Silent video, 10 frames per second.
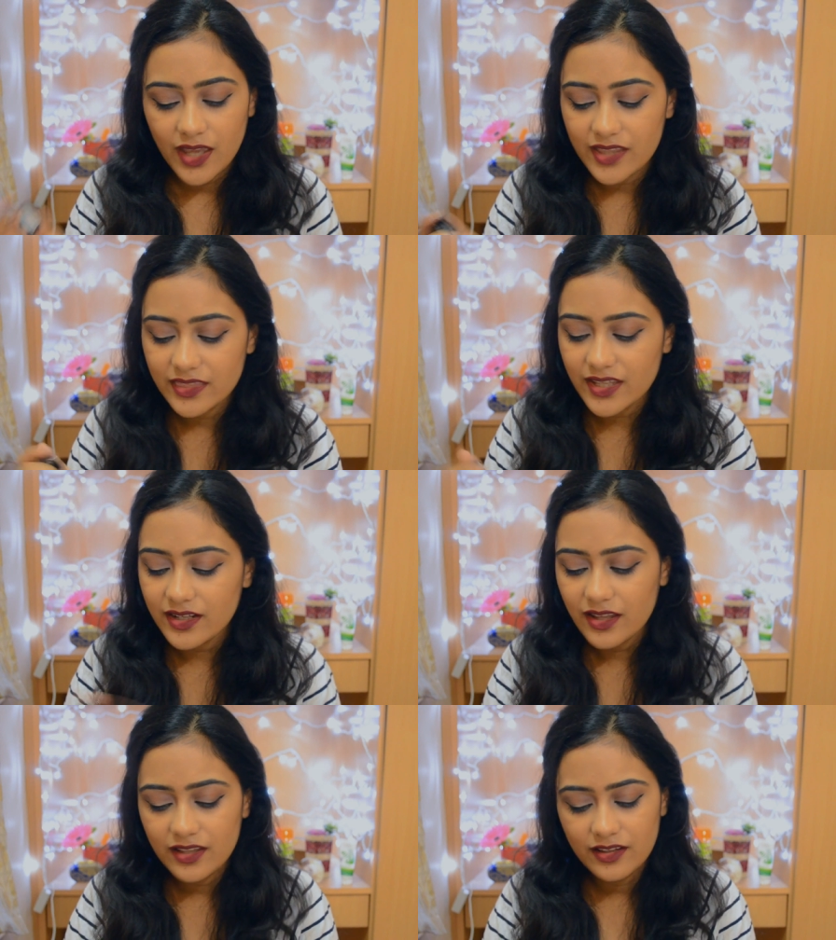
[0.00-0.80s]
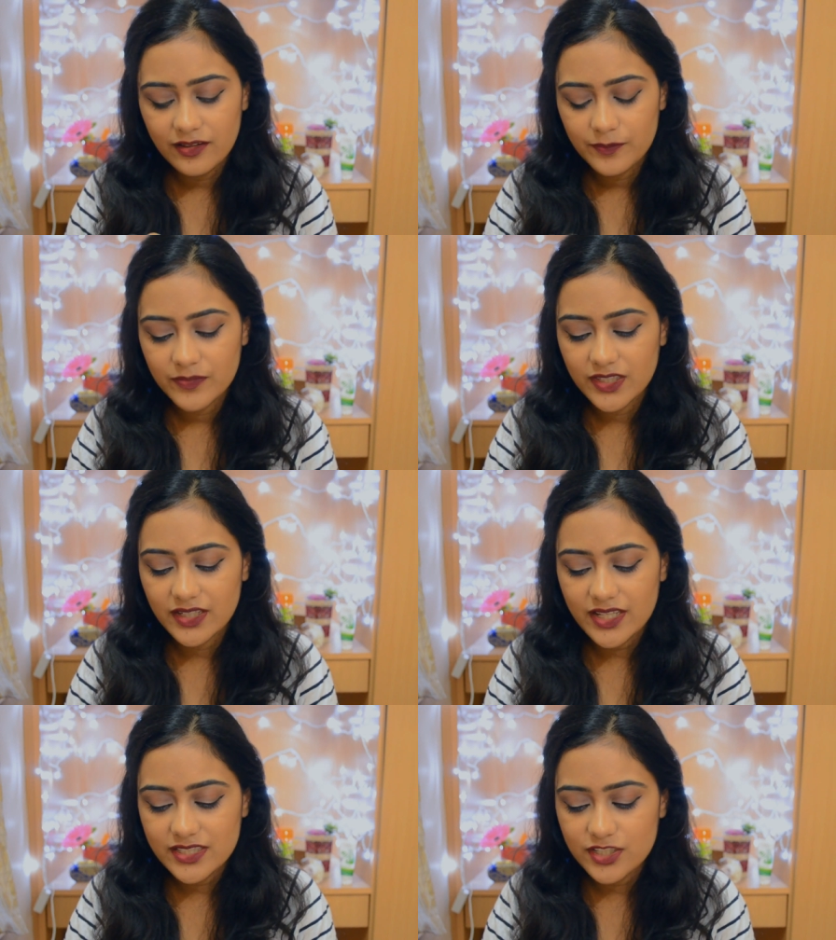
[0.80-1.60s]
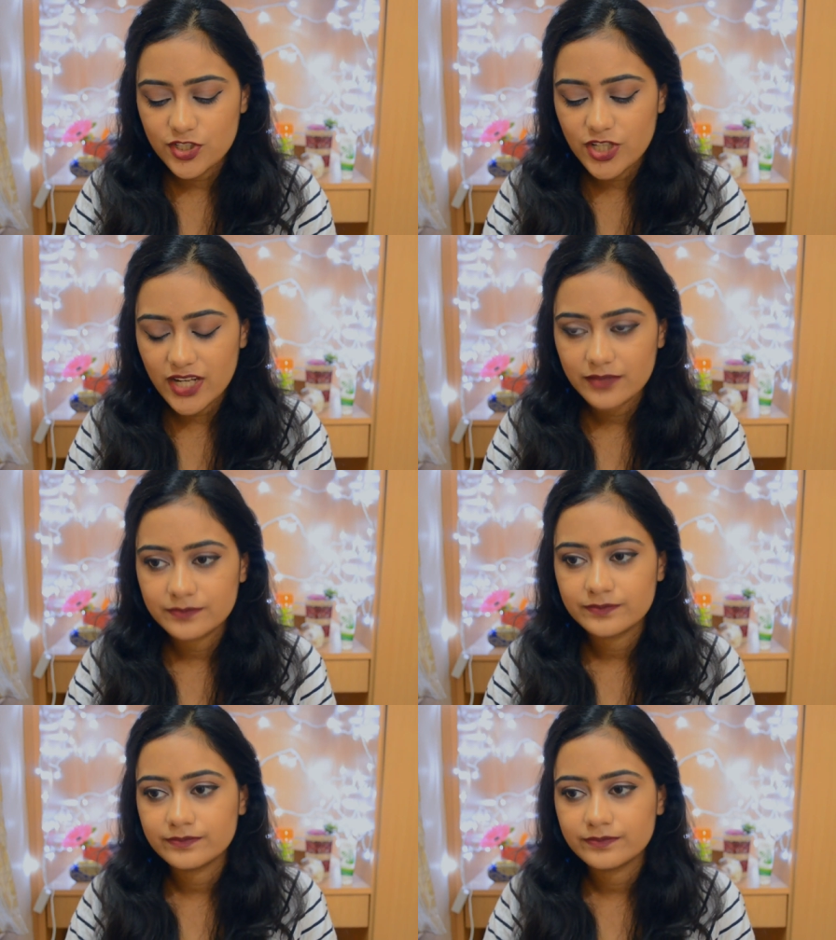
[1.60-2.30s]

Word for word: and then um, the next shade